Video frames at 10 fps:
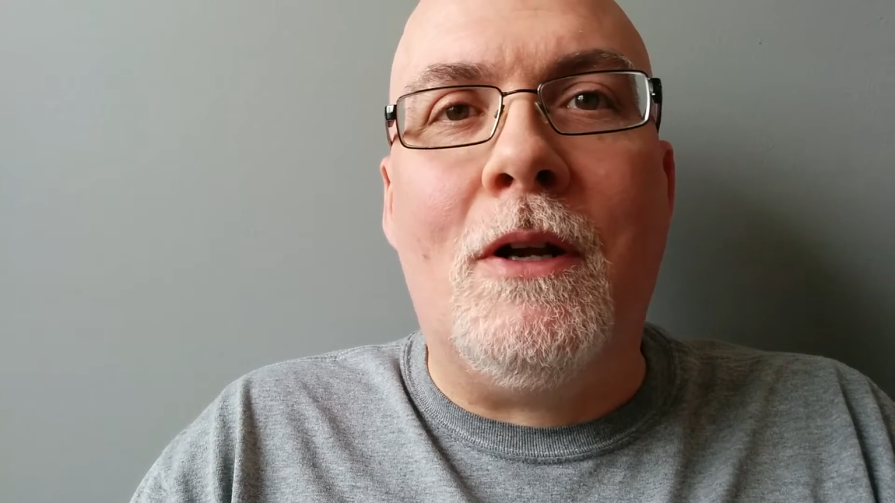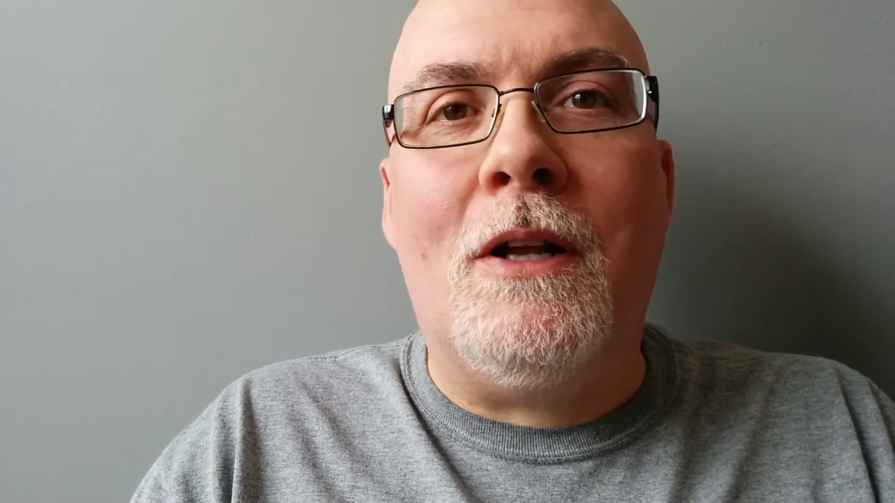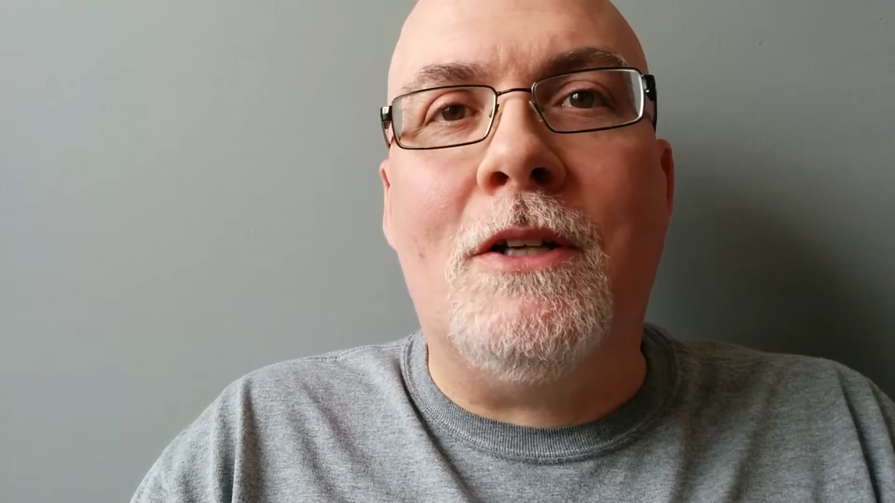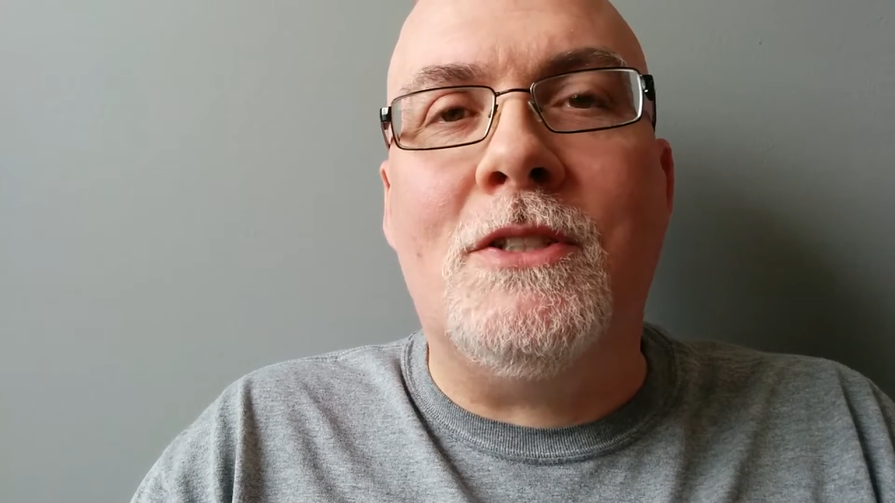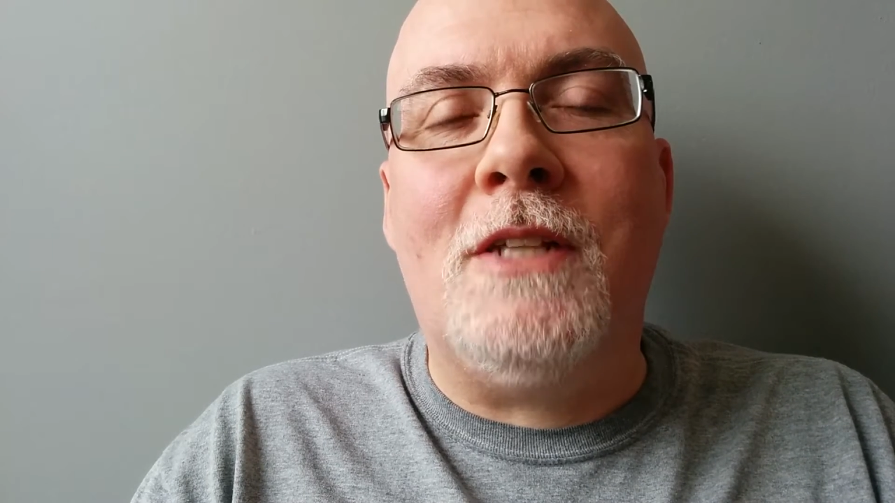to
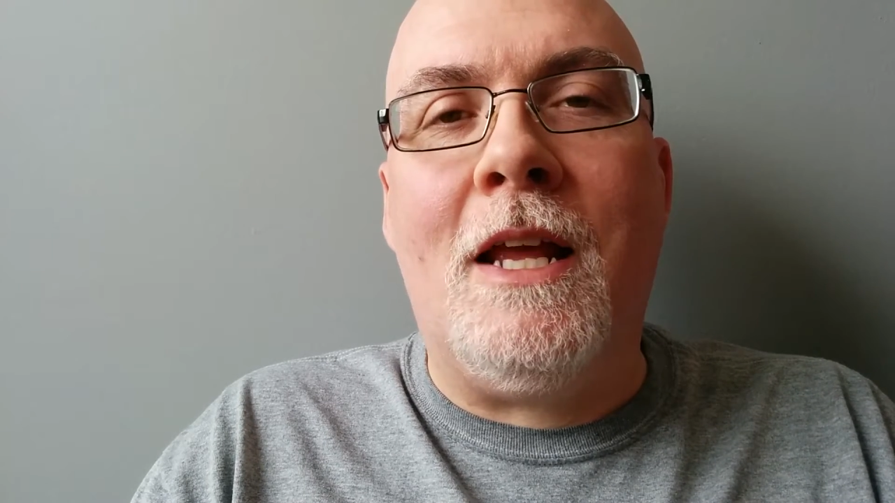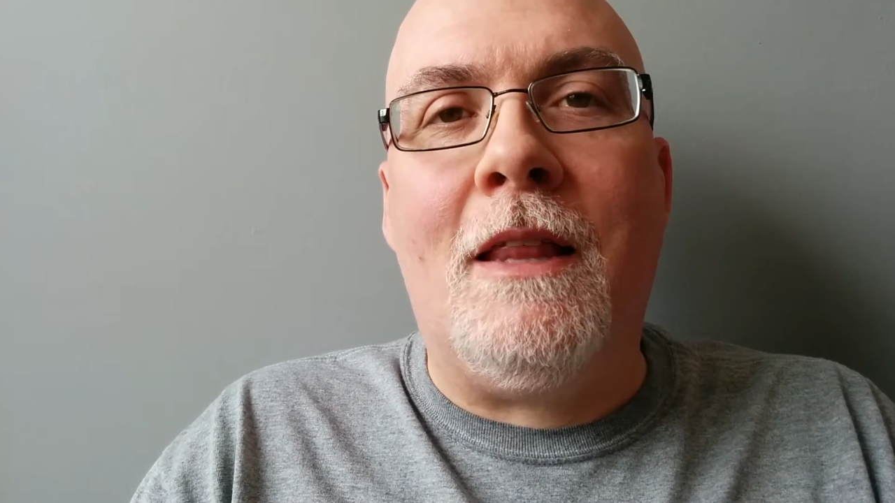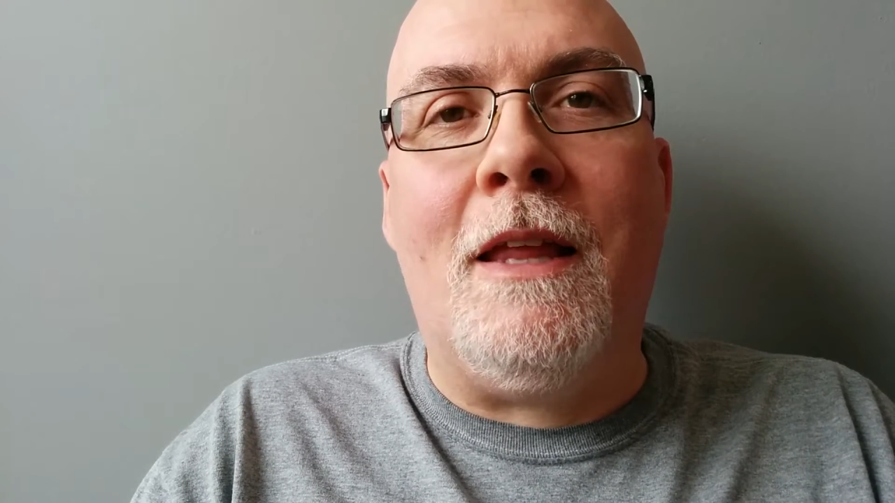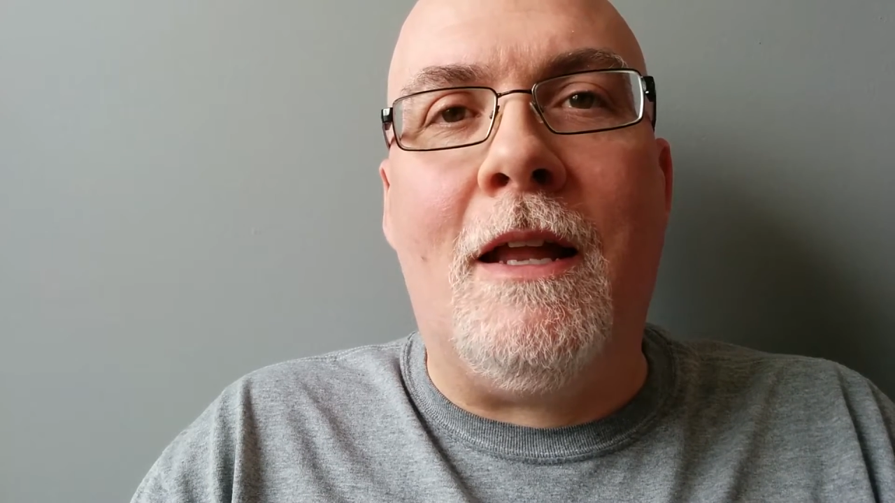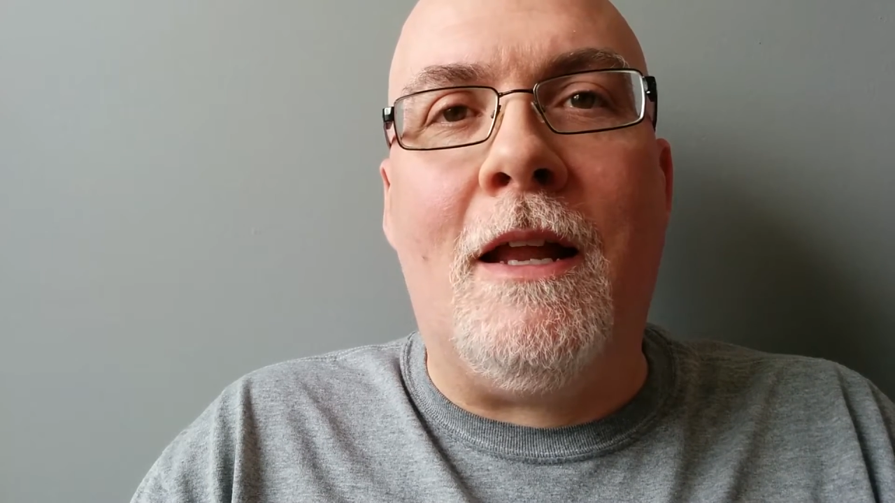
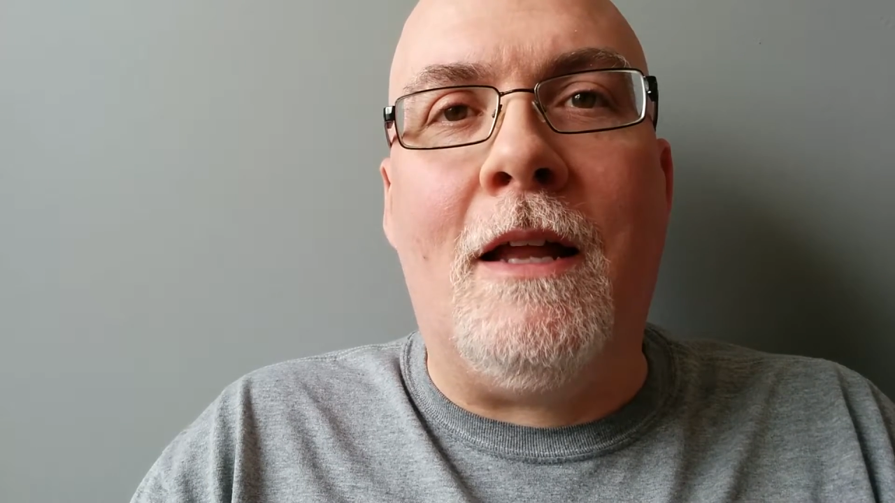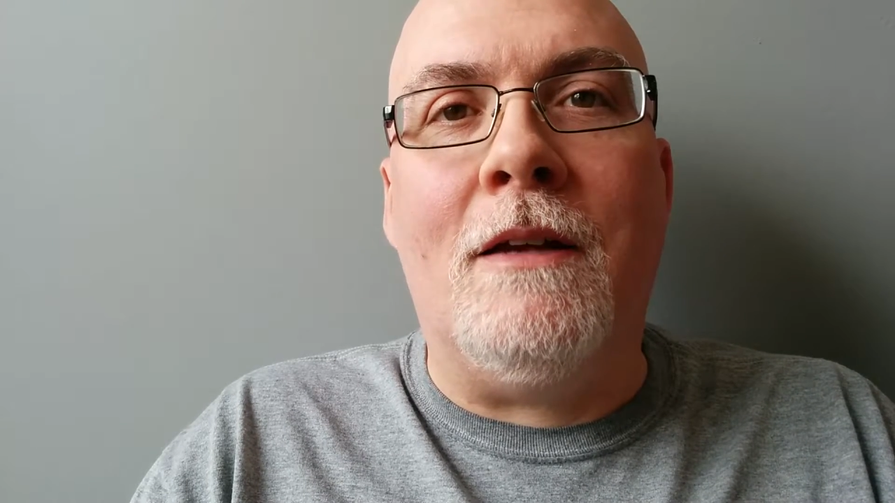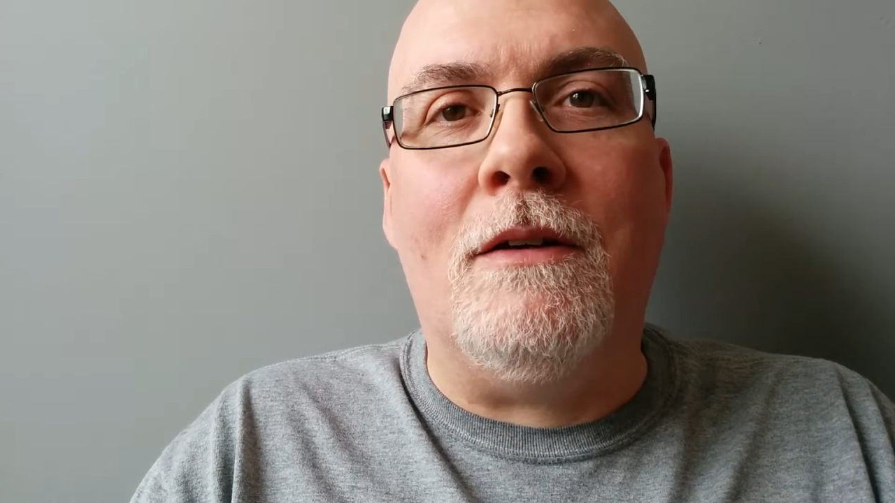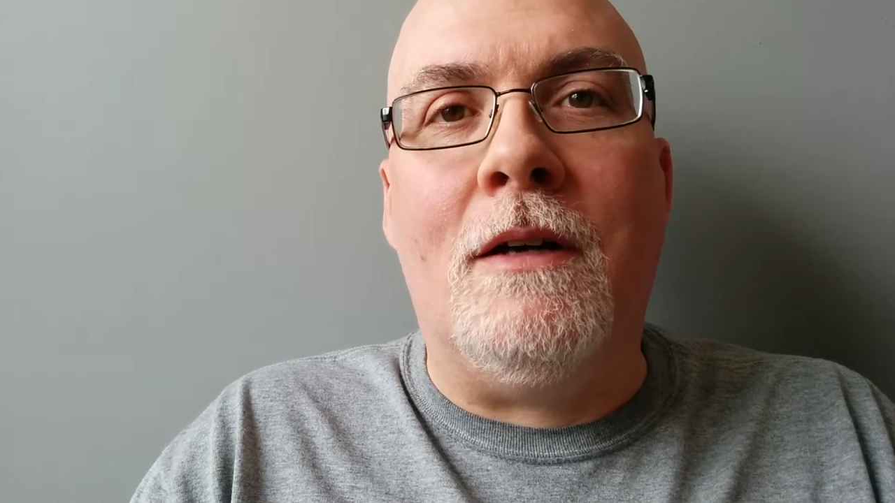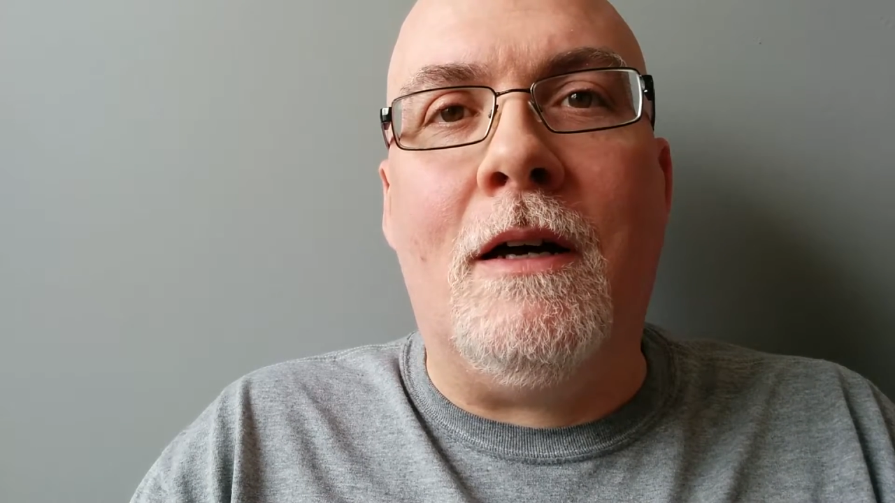understand that on
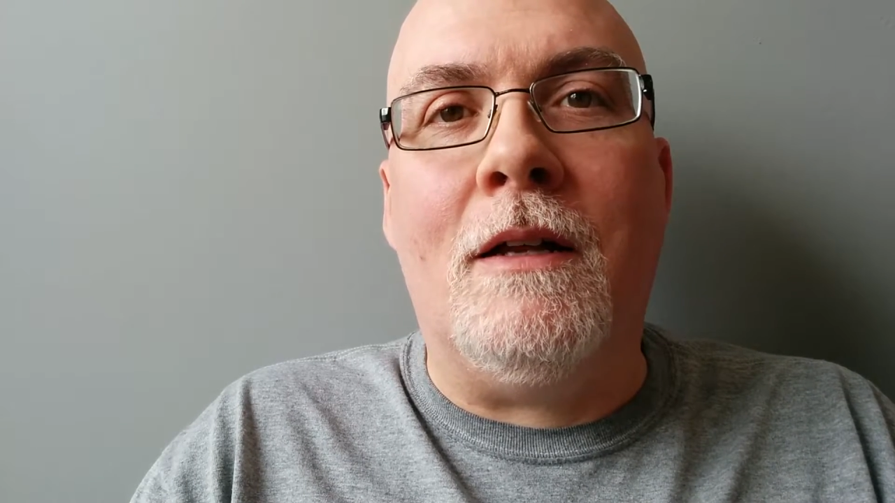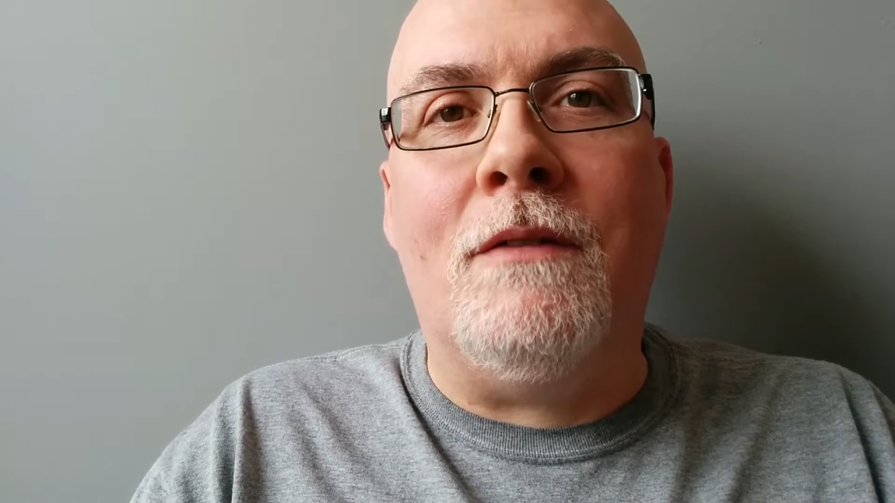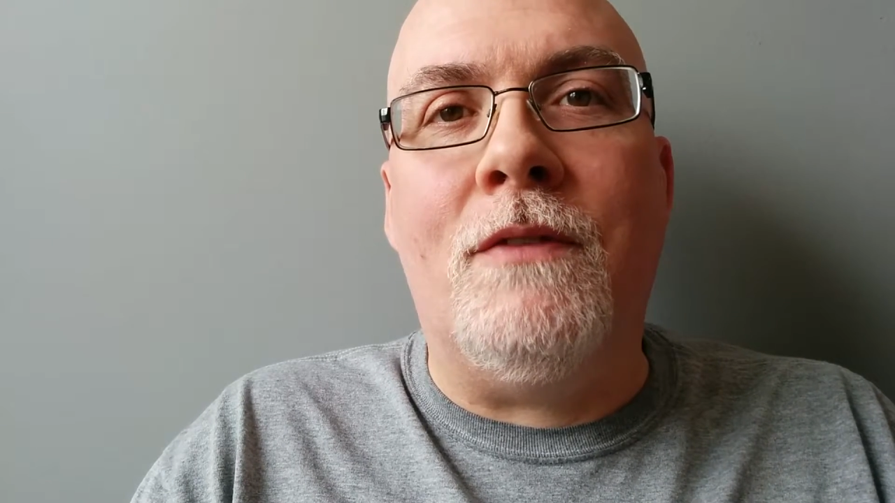a